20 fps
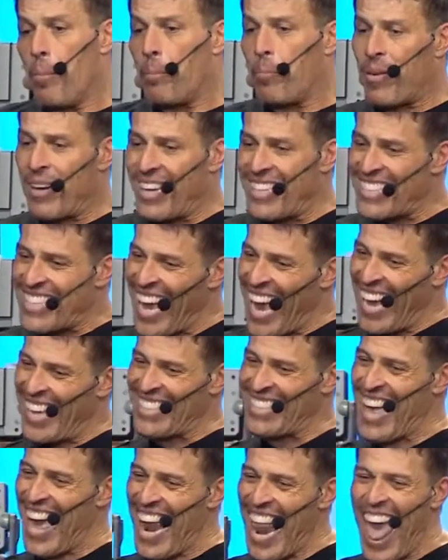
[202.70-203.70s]
But it
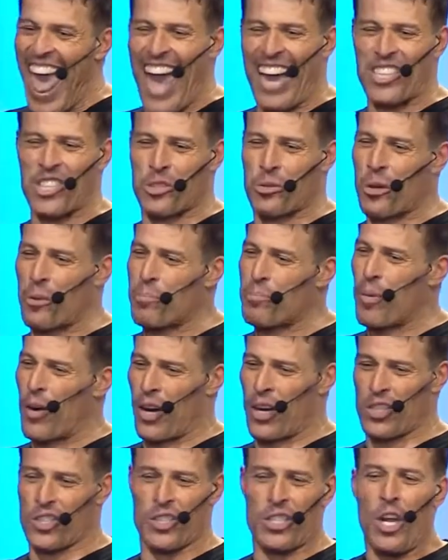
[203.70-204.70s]
takes that extra
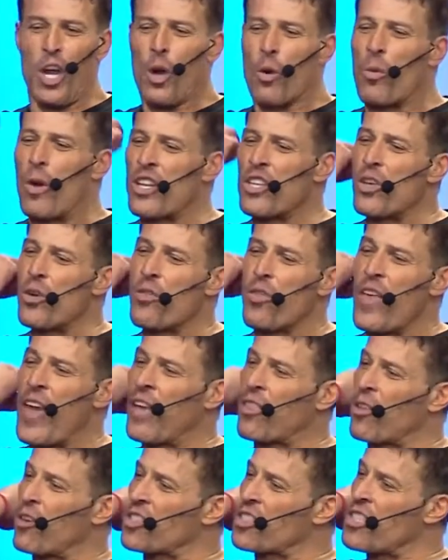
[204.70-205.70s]
burst when you
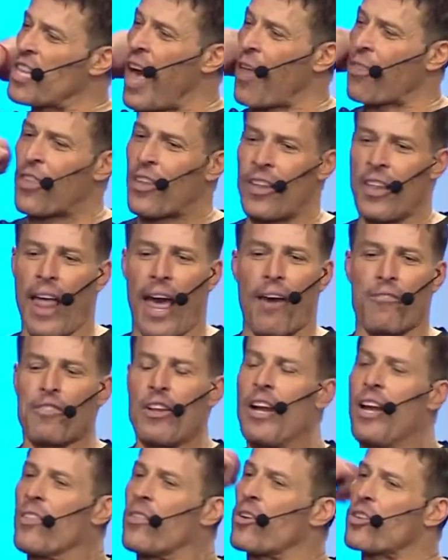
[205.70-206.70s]
think there's nothing
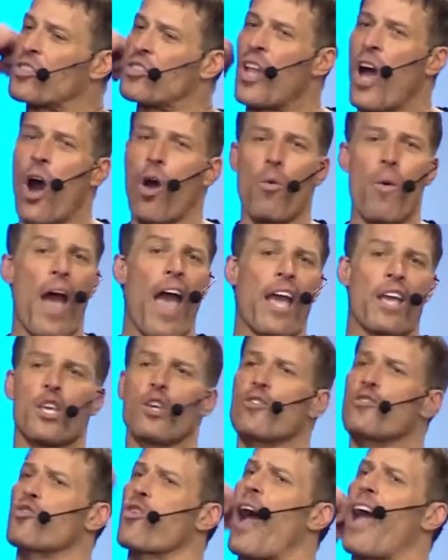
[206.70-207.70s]
left. There's no way.
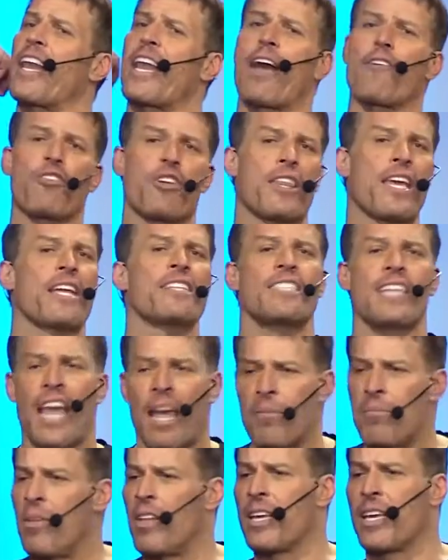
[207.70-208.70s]
You've tried everything
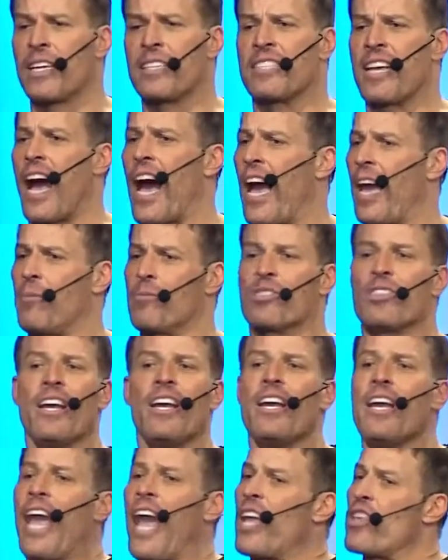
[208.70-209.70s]
10 million times
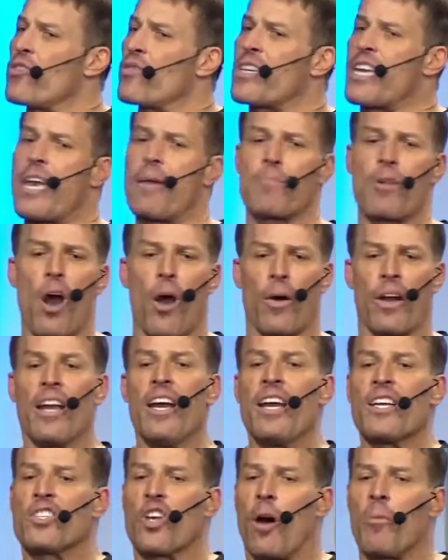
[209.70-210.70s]
and you keep going.
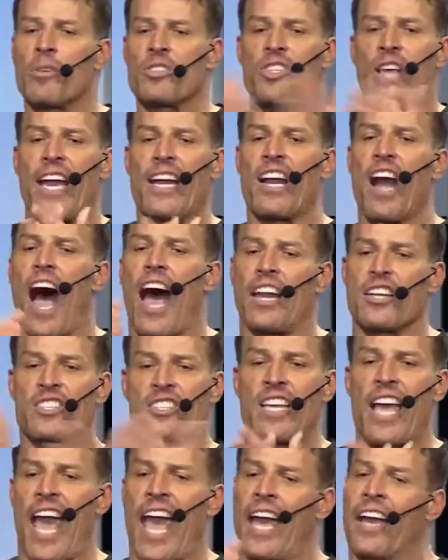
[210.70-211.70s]
It's almost like God is
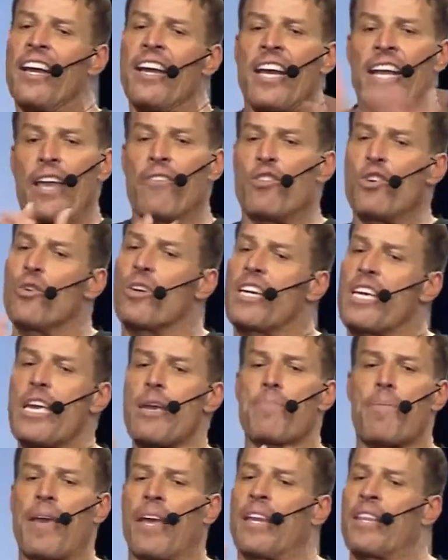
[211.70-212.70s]
saying, if you
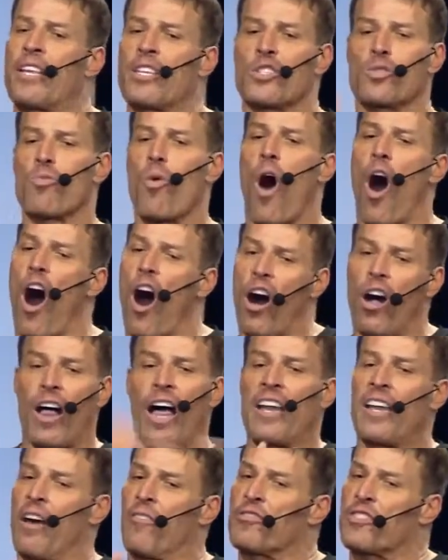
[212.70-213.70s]
keep hitting this wall
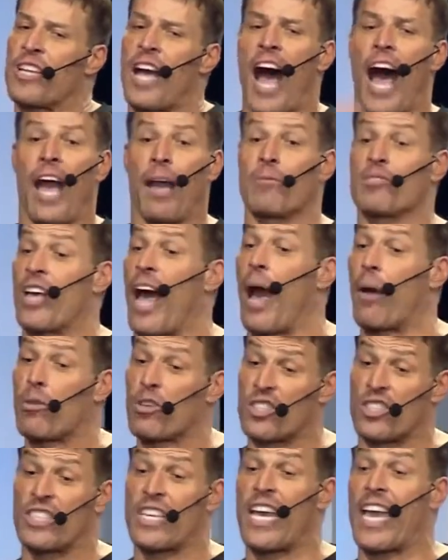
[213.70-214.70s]
enough times, I
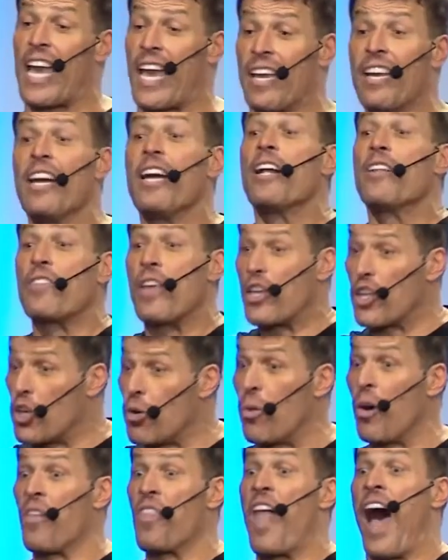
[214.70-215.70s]
will see that you
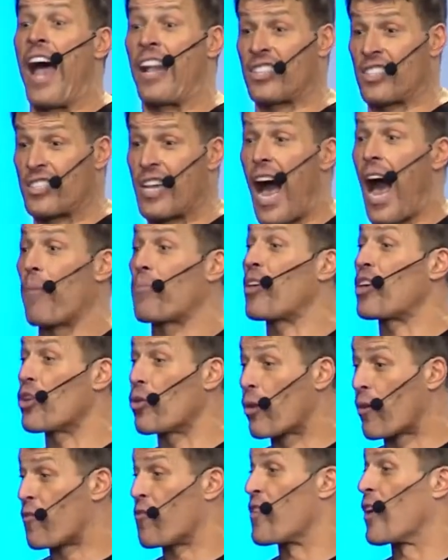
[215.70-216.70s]
will not stop, that
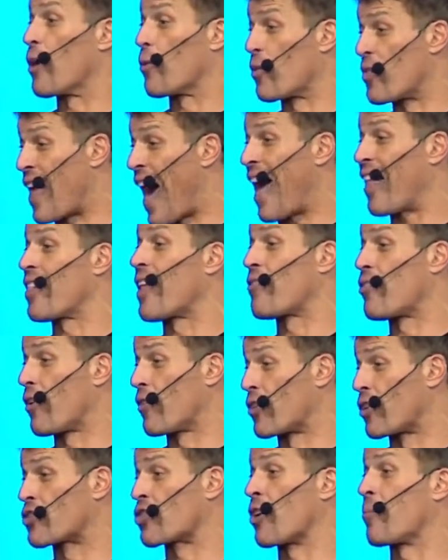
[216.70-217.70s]
you are filled with that level
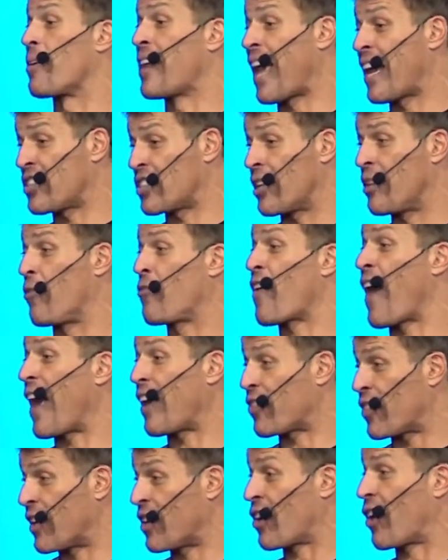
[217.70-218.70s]
of determination,
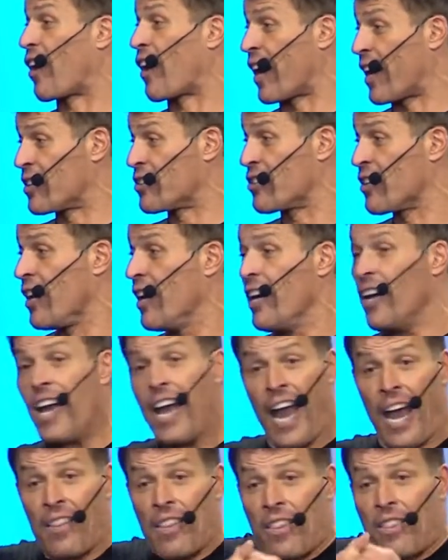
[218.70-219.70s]
faith, and courage,
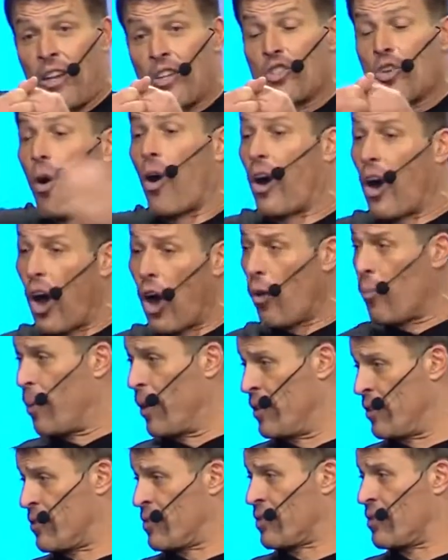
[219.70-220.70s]
and then the door
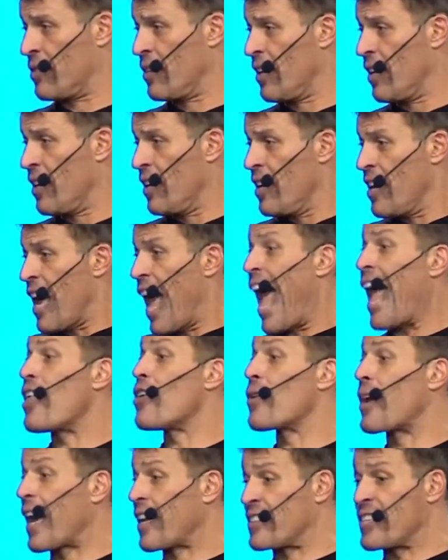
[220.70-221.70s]
opens and
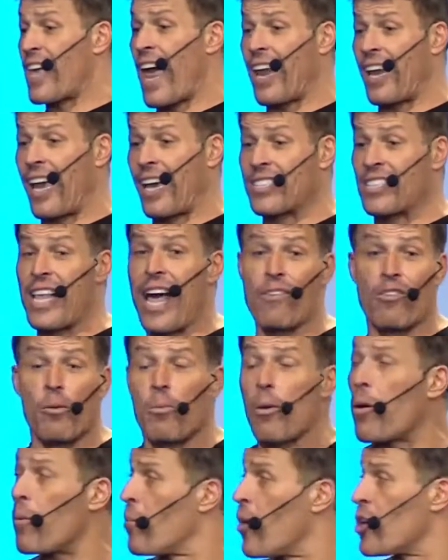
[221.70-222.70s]
you get to that next level. But what